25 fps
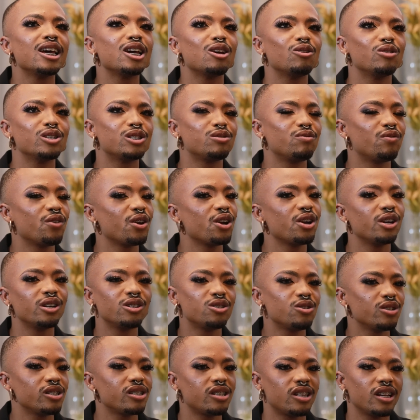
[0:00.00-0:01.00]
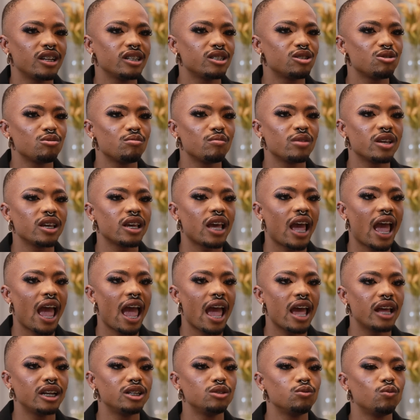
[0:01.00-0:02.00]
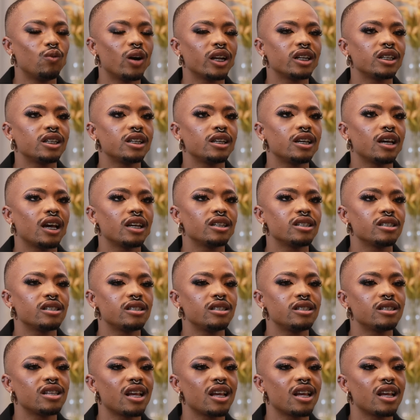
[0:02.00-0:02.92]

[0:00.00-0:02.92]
It was very interesting to me. And one day I just